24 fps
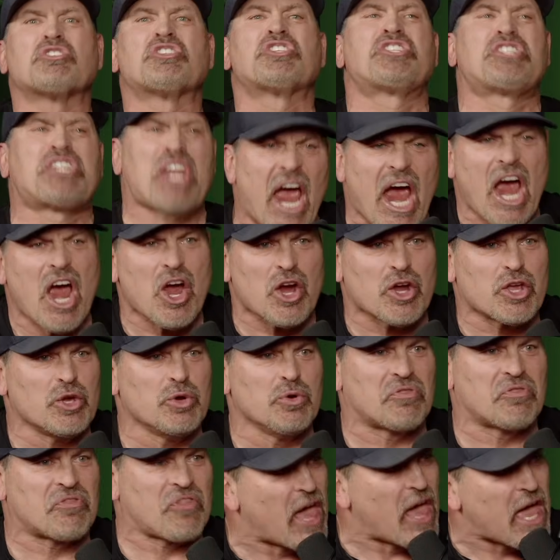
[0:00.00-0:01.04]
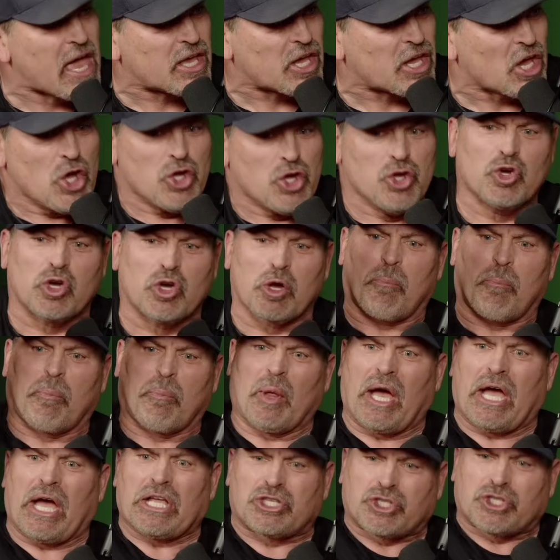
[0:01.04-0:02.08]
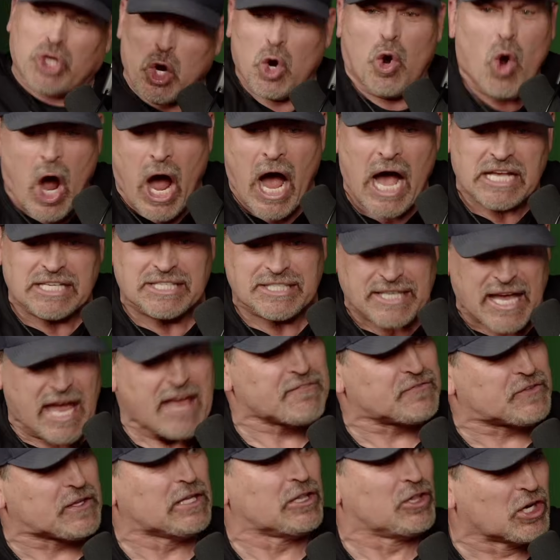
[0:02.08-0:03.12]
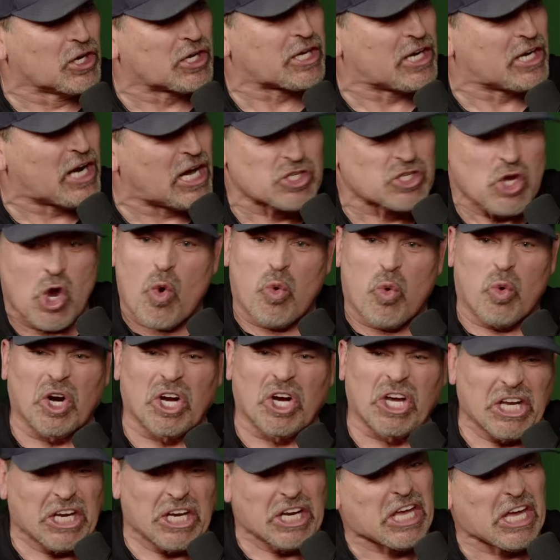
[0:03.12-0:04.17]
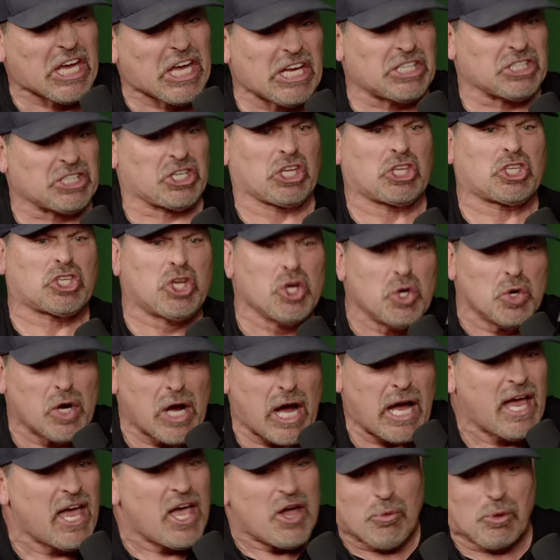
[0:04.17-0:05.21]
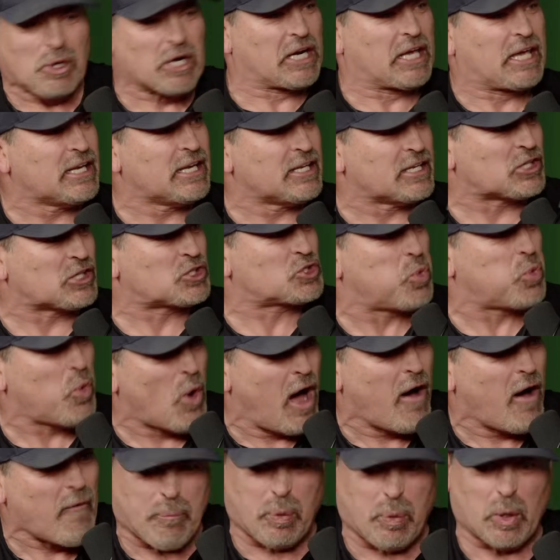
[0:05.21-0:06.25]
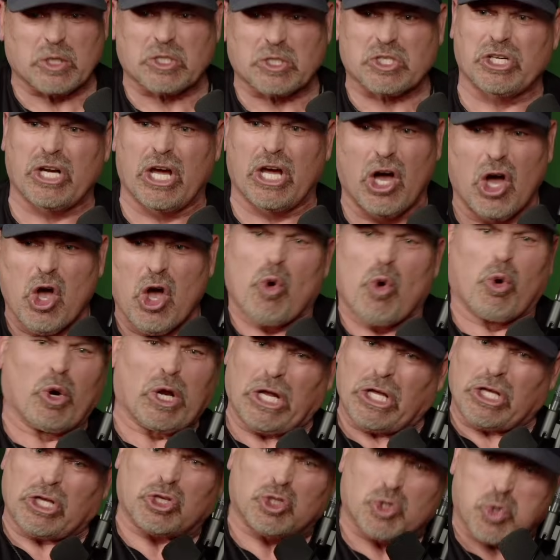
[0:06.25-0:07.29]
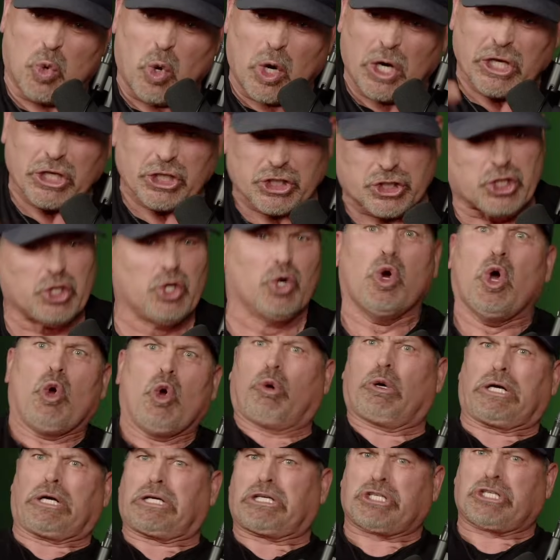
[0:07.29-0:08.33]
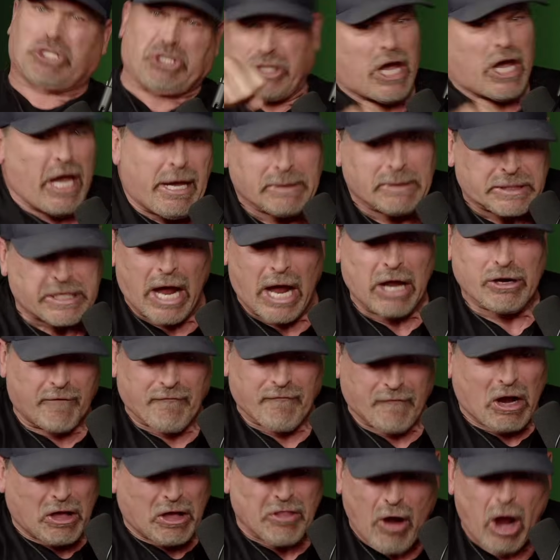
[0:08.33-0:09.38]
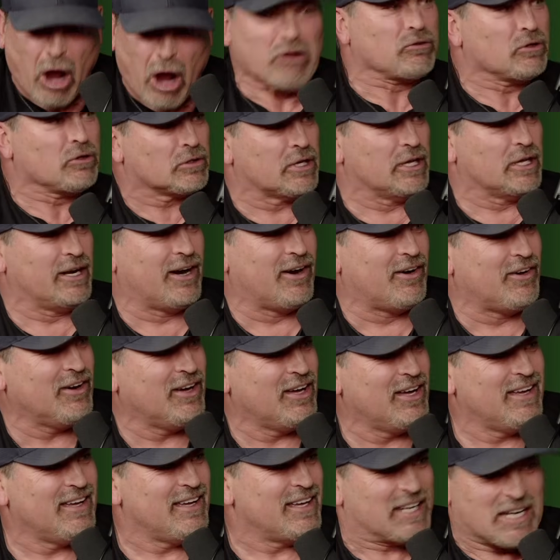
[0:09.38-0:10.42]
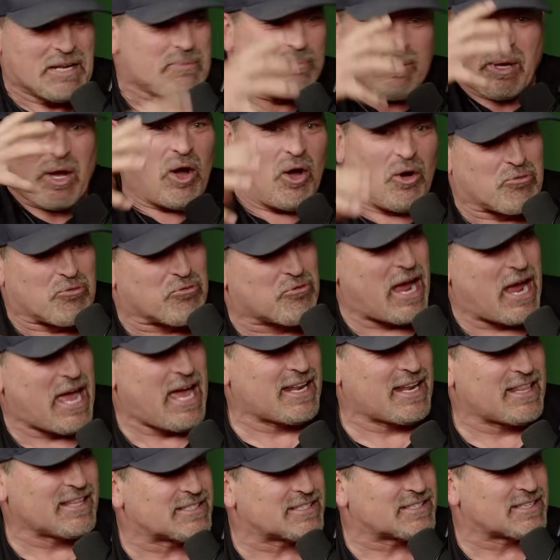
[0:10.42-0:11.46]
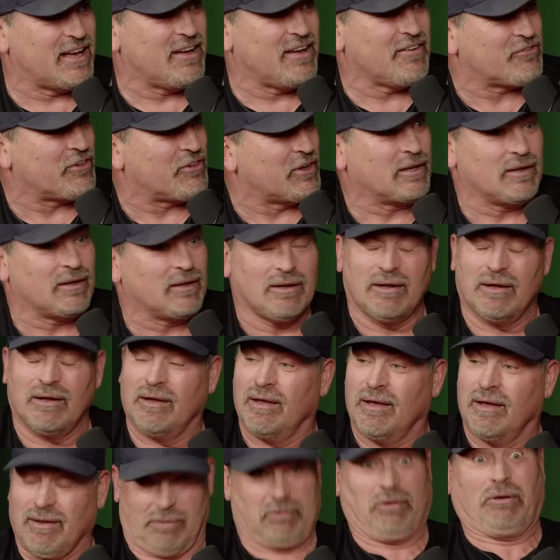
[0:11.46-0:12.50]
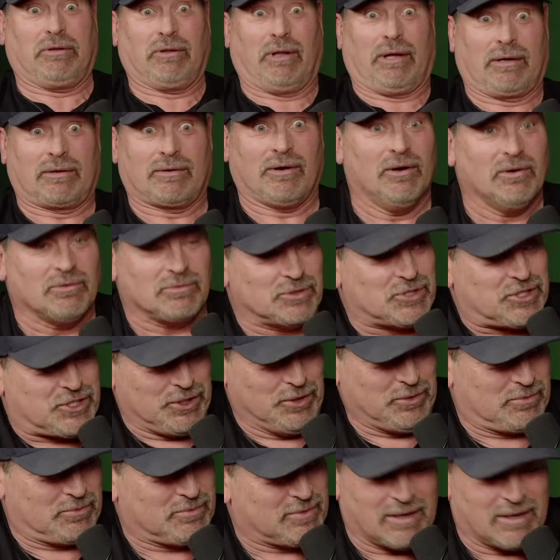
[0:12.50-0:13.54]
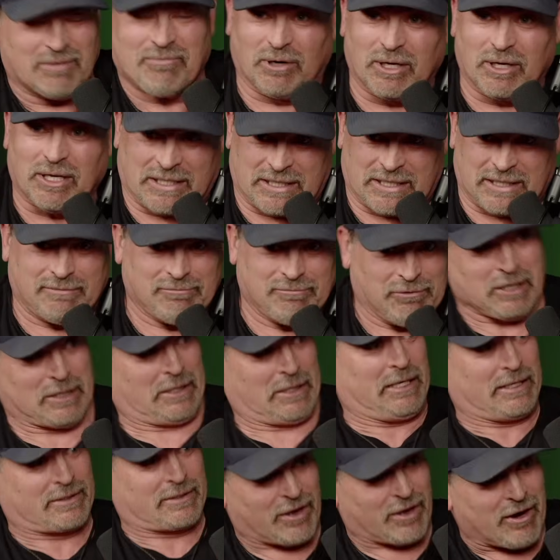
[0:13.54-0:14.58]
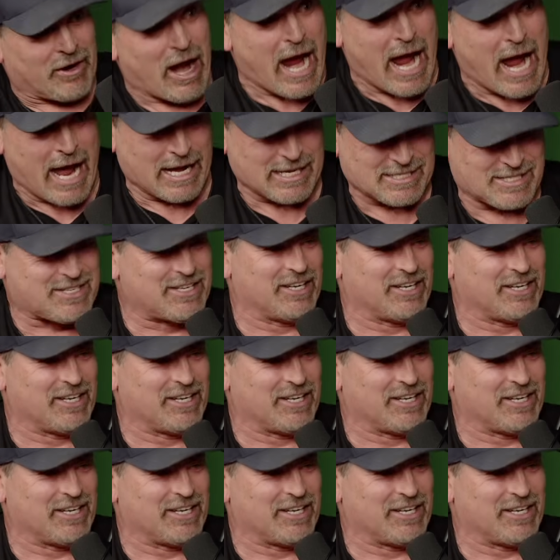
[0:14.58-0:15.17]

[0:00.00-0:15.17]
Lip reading: dare you think you could play a 2-high safety look at us? We're going to get into 2-high. We're going to get into 12 personnel. We're going to get 22. We're going to jam it down your freaking throat, And he'd be all red and stuff, and you're like, oh shoot, we're going to kick their ass,